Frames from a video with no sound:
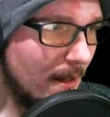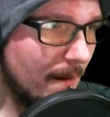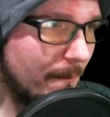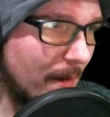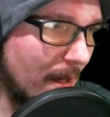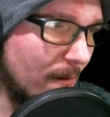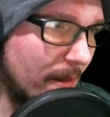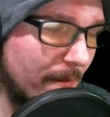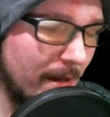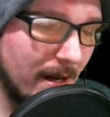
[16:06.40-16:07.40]
But
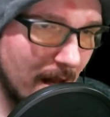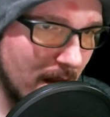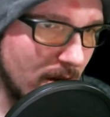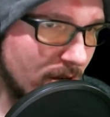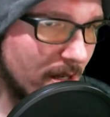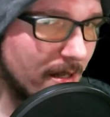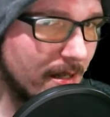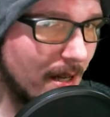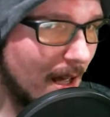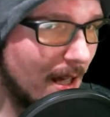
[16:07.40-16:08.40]
with medication and
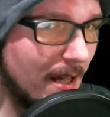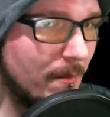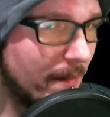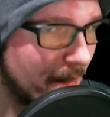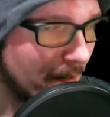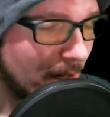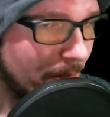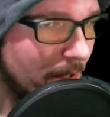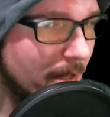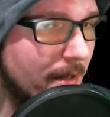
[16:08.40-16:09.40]
time and
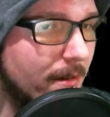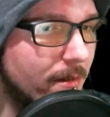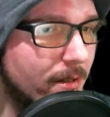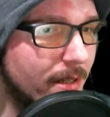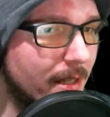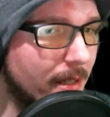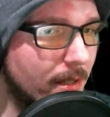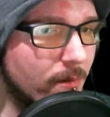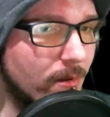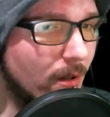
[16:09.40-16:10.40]
therapy, those
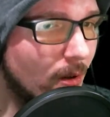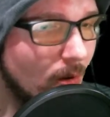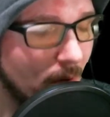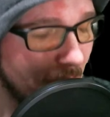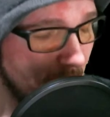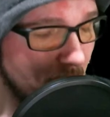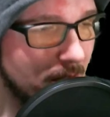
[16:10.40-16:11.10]
things will go away.